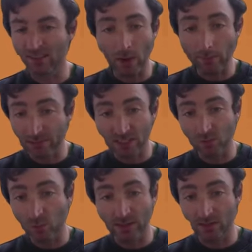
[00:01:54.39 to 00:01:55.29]
The
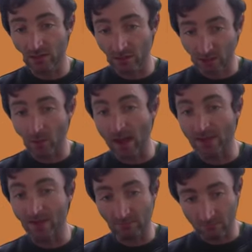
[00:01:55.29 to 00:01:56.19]
websites where you can go
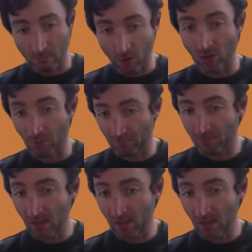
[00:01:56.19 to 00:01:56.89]
ahead and mock up